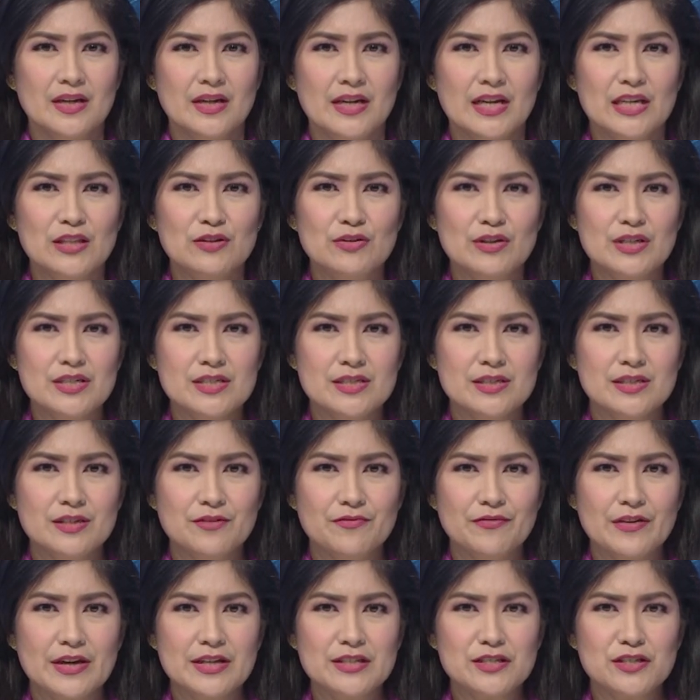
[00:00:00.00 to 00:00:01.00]
Indonesian
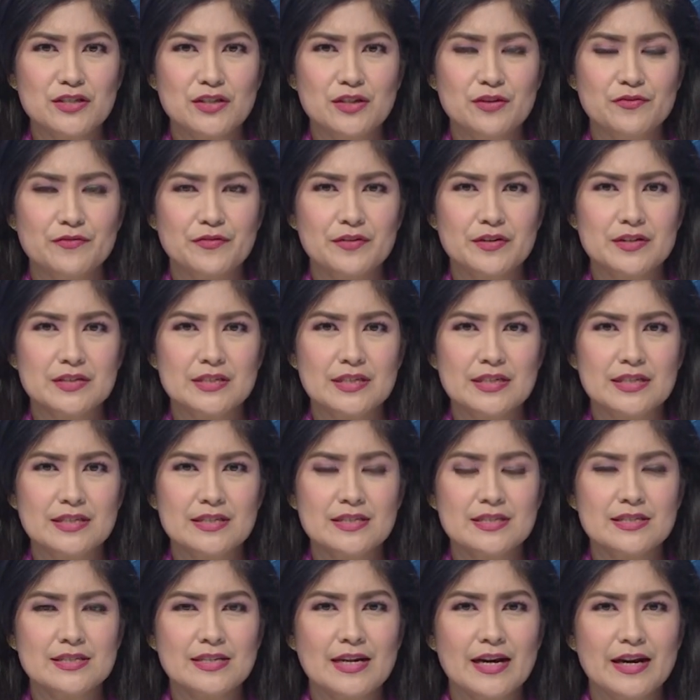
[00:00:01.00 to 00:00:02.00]
Defense University
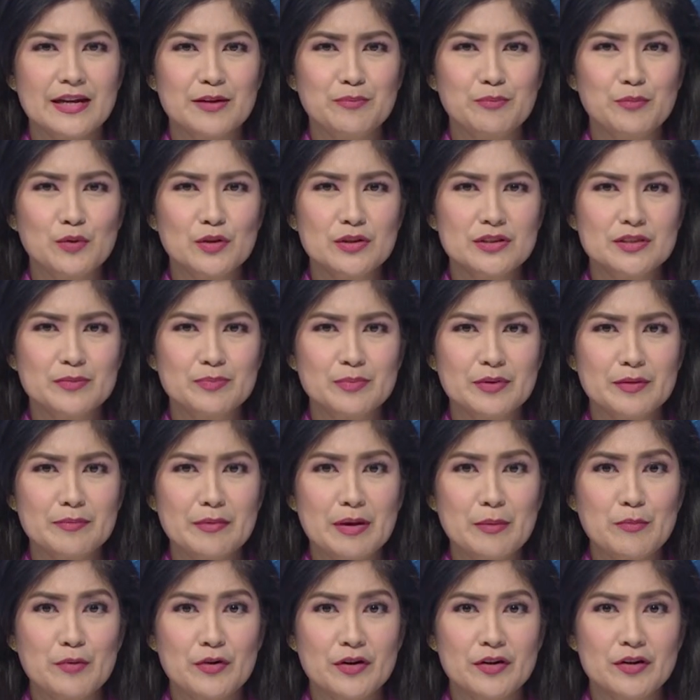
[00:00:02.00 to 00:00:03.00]
signed Multiple
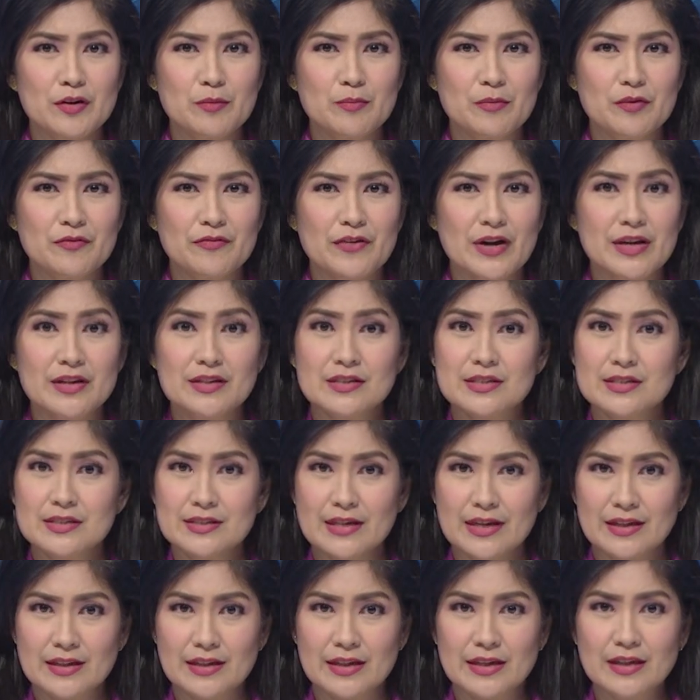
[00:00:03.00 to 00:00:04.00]
Memorandum of
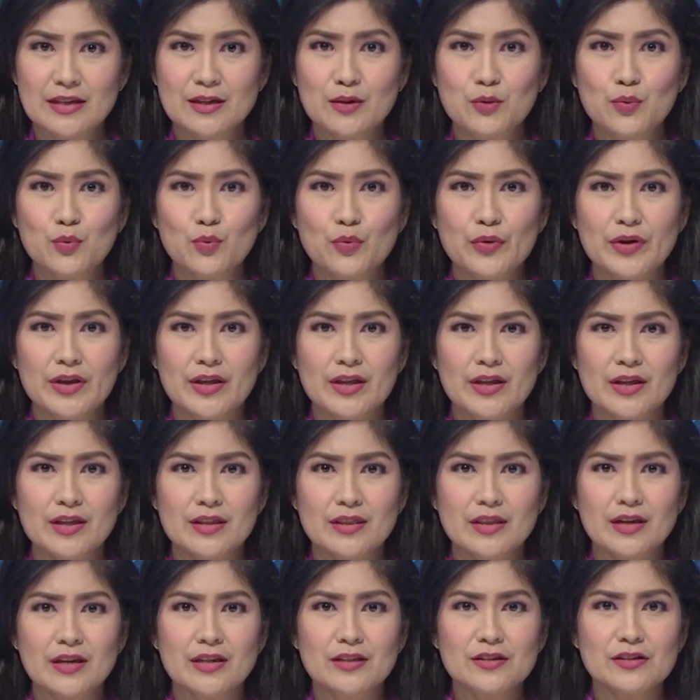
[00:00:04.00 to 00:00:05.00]
Understanding
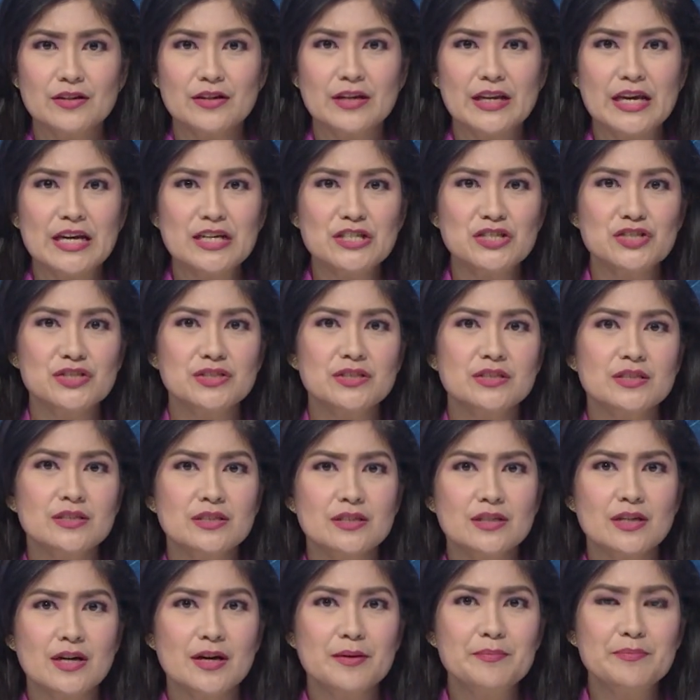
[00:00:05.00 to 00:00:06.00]
with
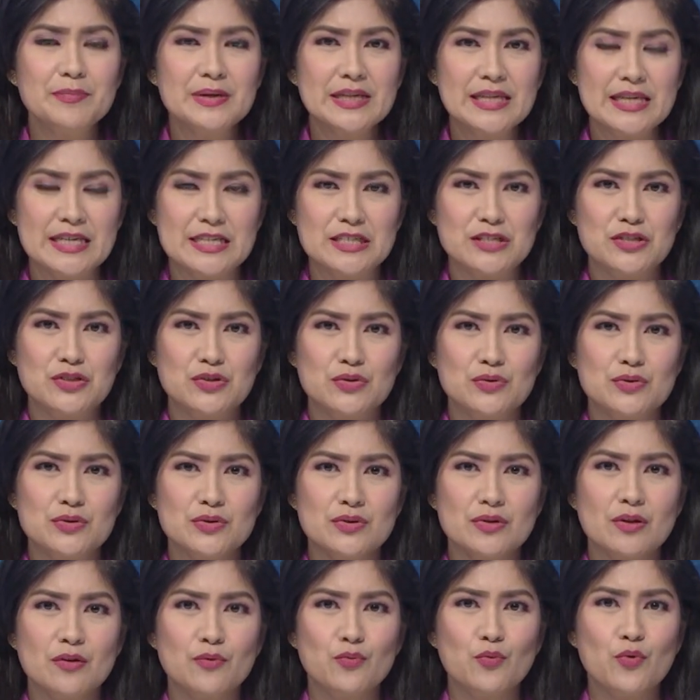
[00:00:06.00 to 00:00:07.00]
international companies to
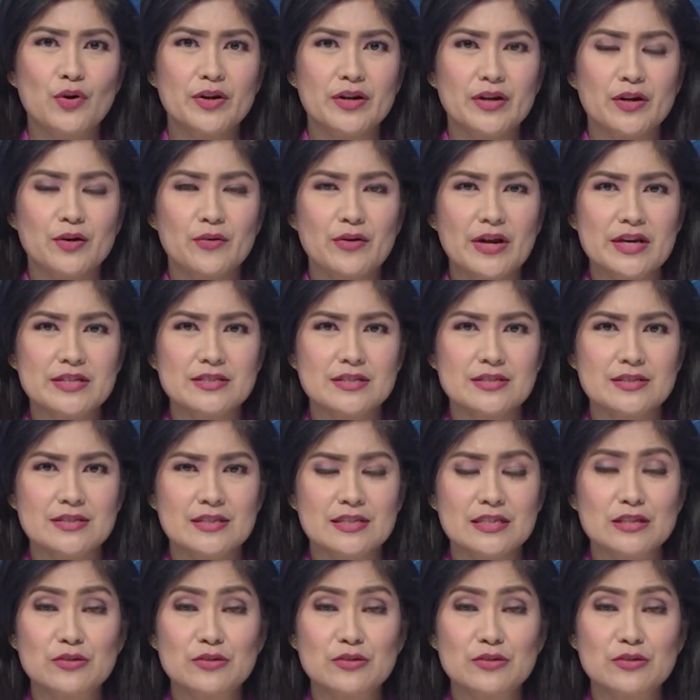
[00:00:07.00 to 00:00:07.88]
solve water crisis in